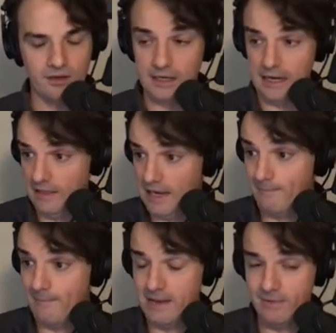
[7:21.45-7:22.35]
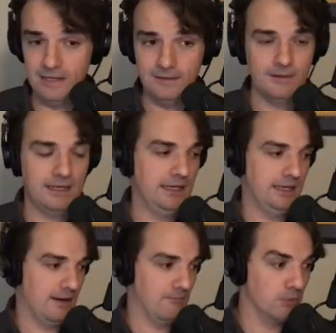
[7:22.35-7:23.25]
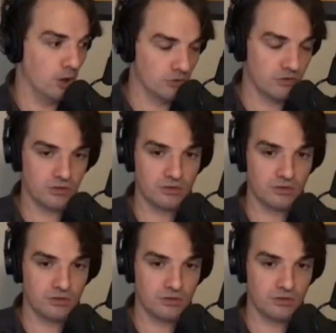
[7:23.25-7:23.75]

Gradle and Maven, uh, and both